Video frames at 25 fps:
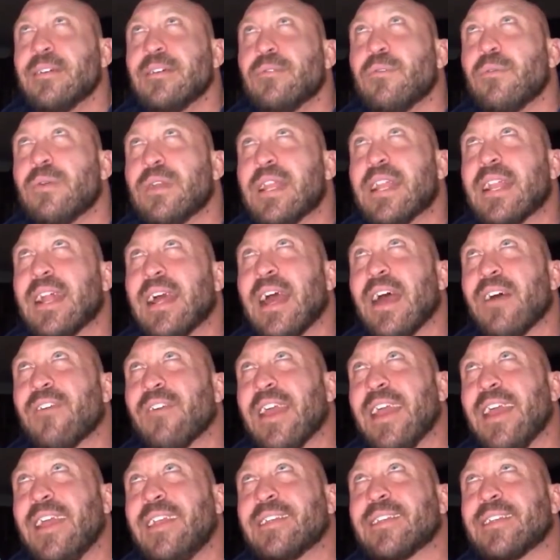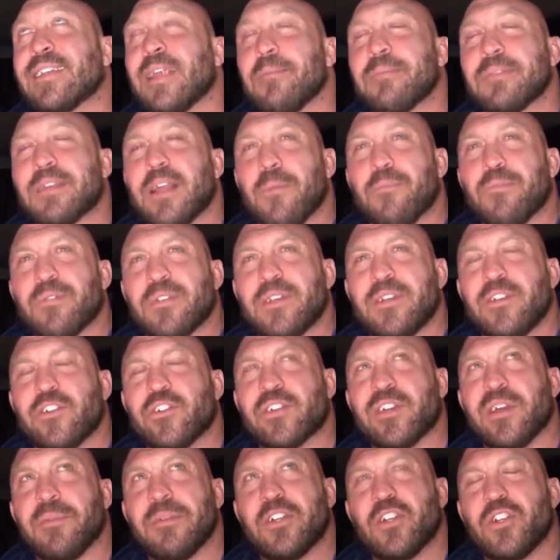What did I have? 8 stem cell
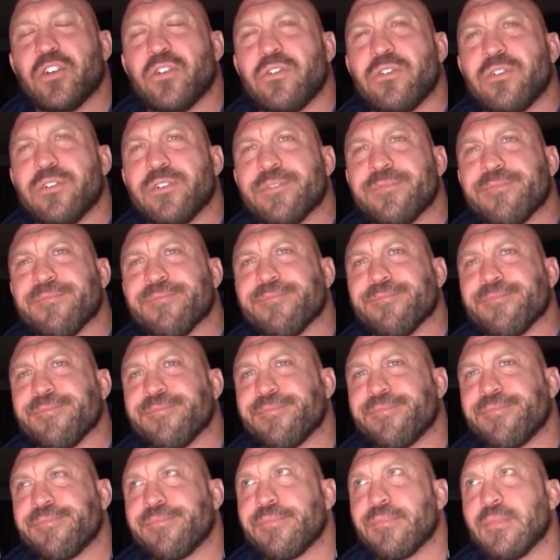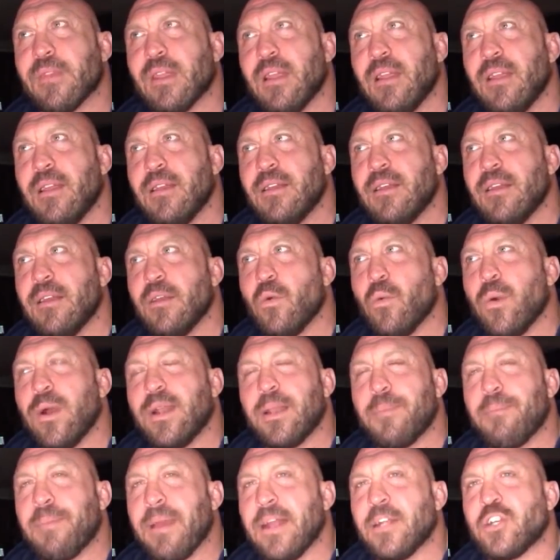procedures on my shoulder.
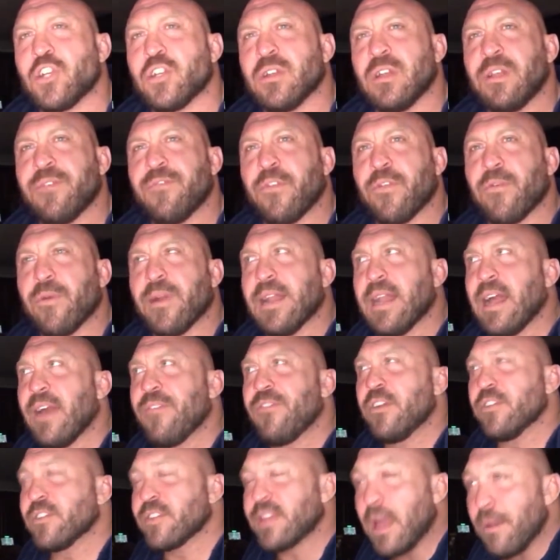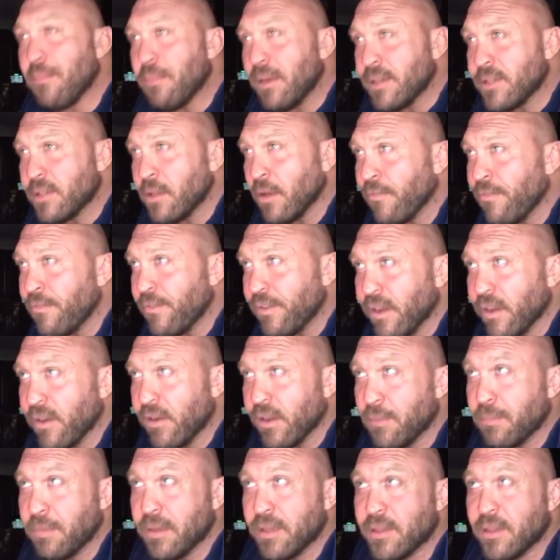Waited patiently for 3.5 years. Kept myself
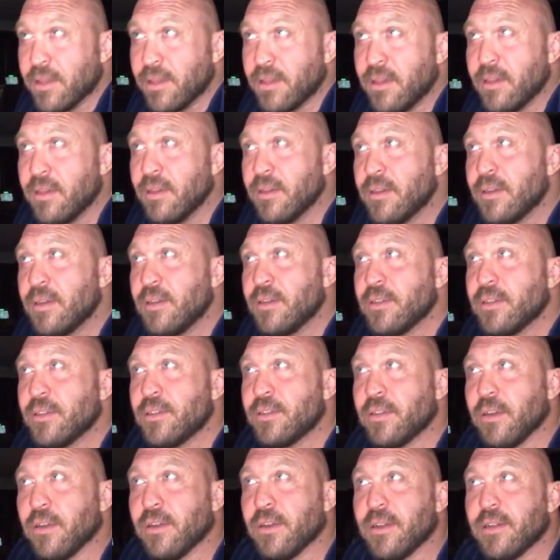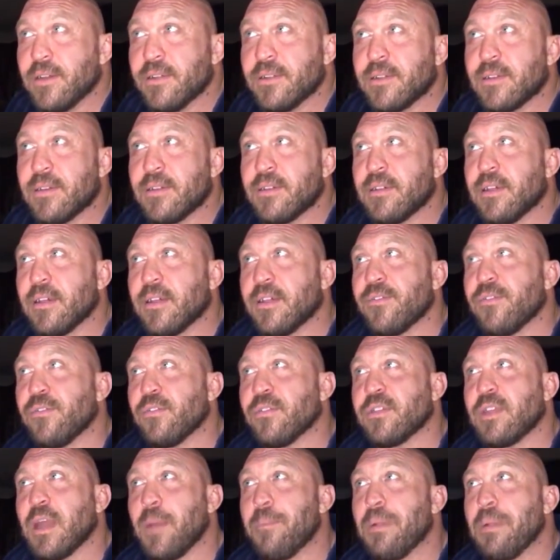very busy. Starting a successful
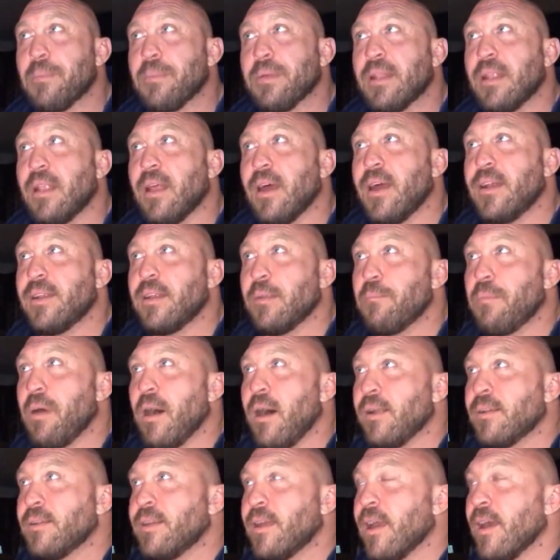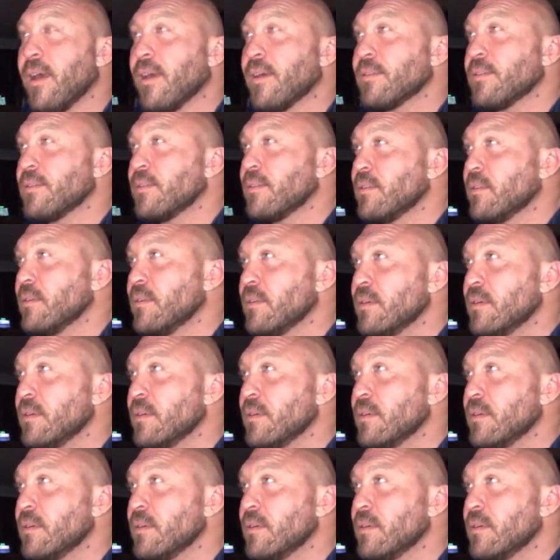supplement line and podcast.